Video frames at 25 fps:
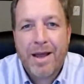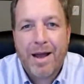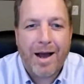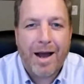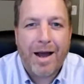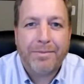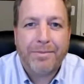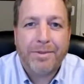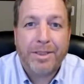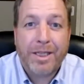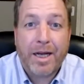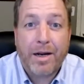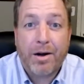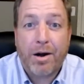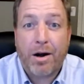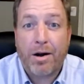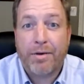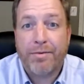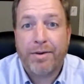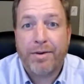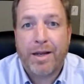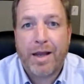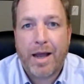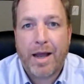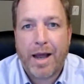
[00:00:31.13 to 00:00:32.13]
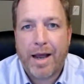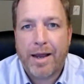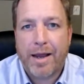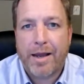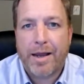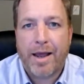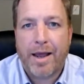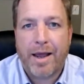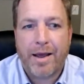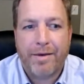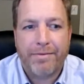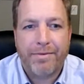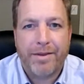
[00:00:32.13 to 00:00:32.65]
I'm John Harvey. I
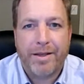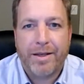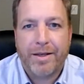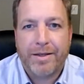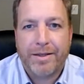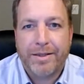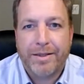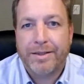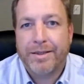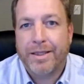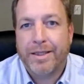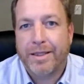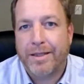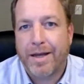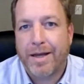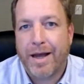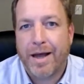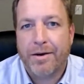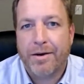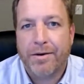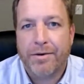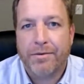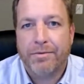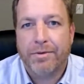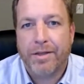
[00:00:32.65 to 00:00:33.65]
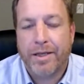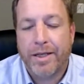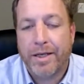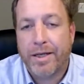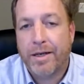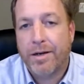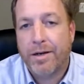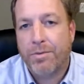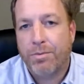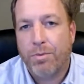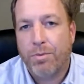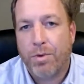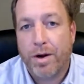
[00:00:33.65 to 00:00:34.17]
have the distinct honor of
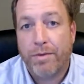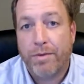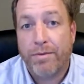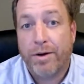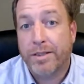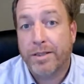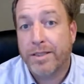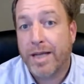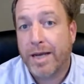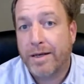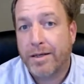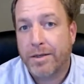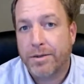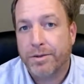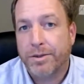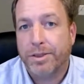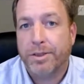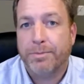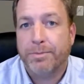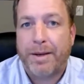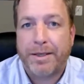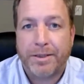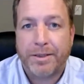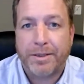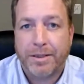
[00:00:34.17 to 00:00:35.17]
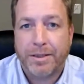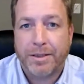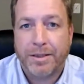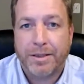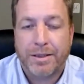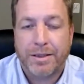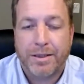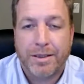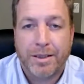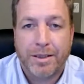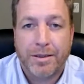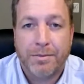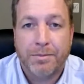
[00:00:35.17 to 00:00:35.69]
leading one of our technical
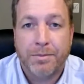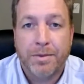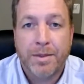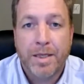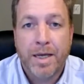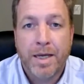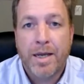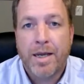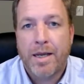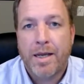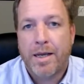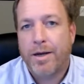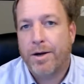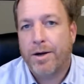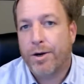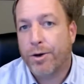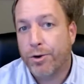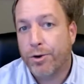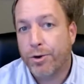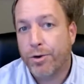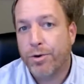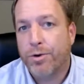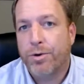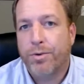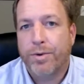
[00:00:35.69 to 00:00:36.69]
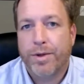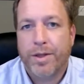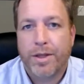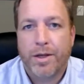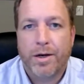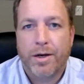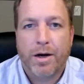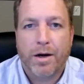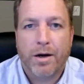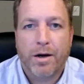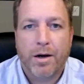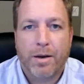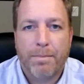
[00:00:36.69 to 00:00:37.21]
specialist team here at Google
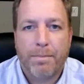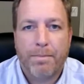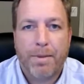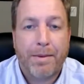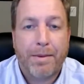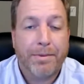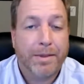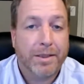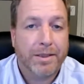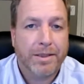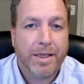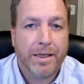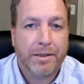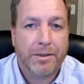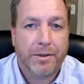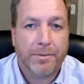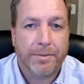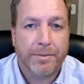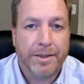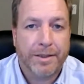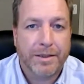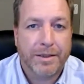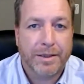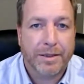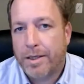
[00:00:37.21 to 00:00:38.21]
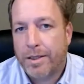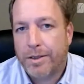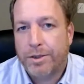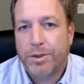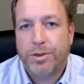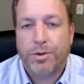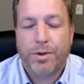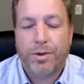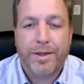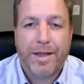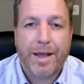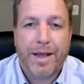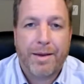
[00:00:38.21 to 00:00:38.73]
within our public sector business. In
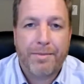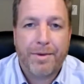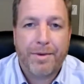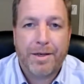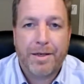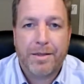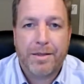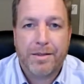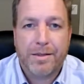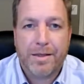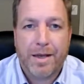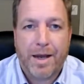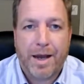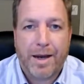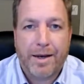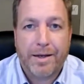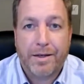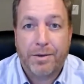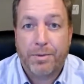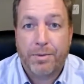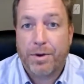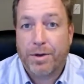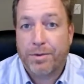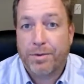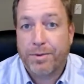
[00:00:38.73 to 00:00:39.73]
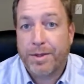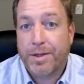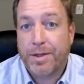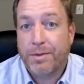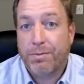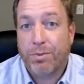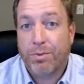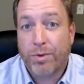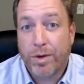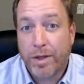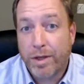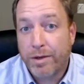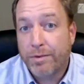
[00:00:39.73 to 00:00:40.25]
short, that means I get to work with
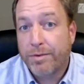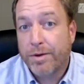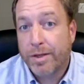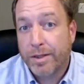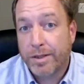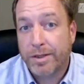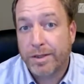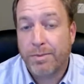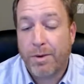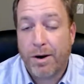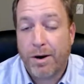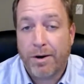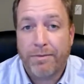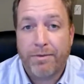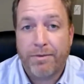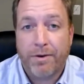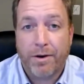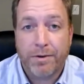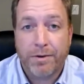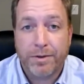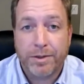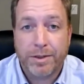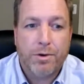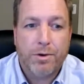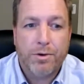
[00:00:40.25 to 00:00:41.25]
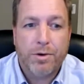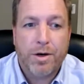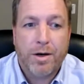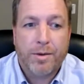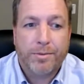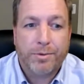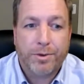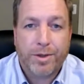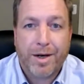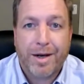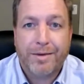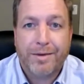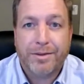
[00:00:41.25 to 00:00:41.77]
really, really smart folks who
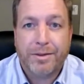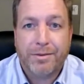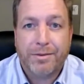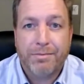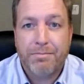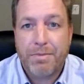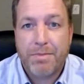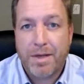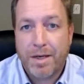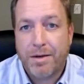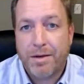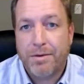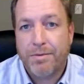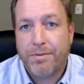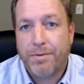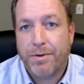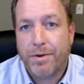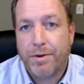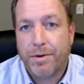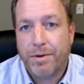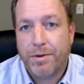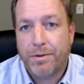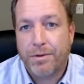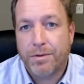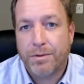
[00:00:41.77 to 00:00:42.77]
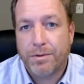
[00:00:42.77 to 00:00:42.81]
help drive some meaningful